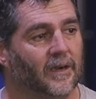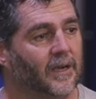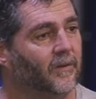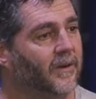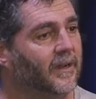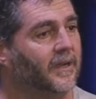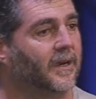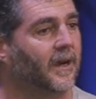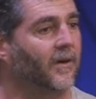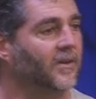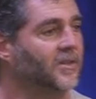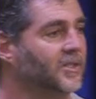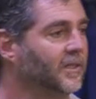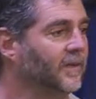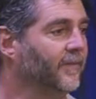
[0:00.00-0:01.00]
really want to
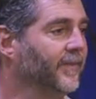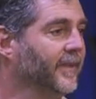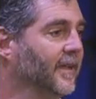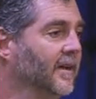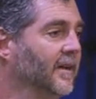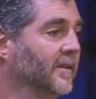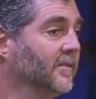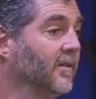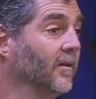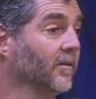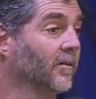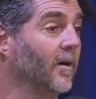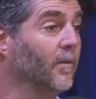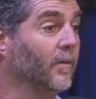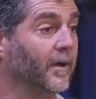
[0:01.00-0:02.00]
encourage you don't grow